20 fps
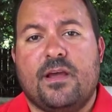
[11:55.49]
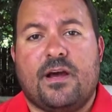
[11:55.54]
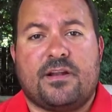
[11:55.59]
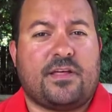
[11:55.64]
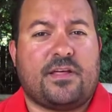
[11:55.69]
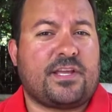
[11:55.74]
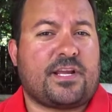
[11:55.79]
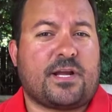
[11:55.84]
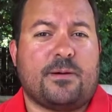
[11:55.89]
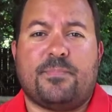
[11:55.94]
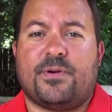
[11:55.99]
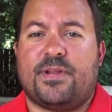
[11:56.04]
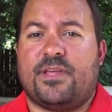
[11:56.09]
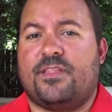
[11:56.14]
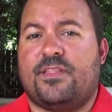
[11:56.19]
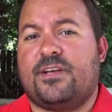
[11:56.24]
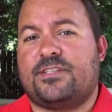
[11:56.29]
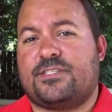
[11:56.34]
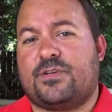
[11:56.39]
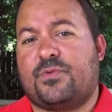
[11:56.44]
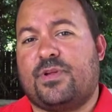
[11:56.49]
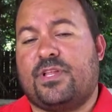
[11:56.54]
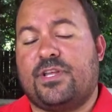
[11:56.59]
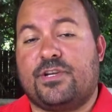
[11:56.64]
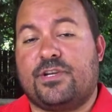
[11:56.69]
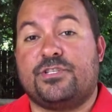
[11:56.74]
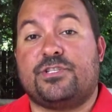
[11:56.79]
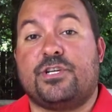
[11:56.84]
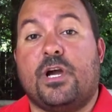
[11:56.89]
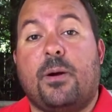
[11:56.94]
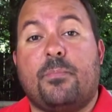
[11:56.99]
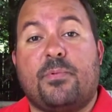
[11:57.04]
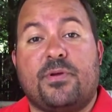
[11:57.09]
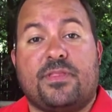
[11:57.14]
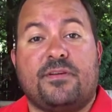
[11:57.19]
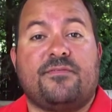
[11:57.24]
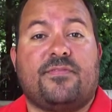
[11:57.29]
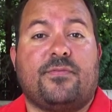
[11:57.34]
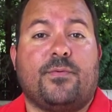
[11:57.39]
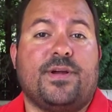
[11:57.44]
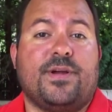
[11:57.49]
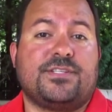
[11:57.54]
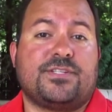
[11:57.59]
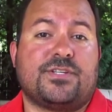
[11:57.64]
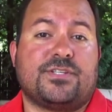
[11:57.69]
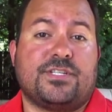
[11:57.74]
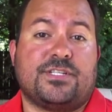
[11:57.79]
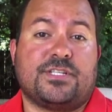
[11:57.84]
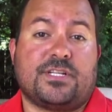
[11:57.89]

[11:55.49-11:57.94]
Another company that does a really good job with influencers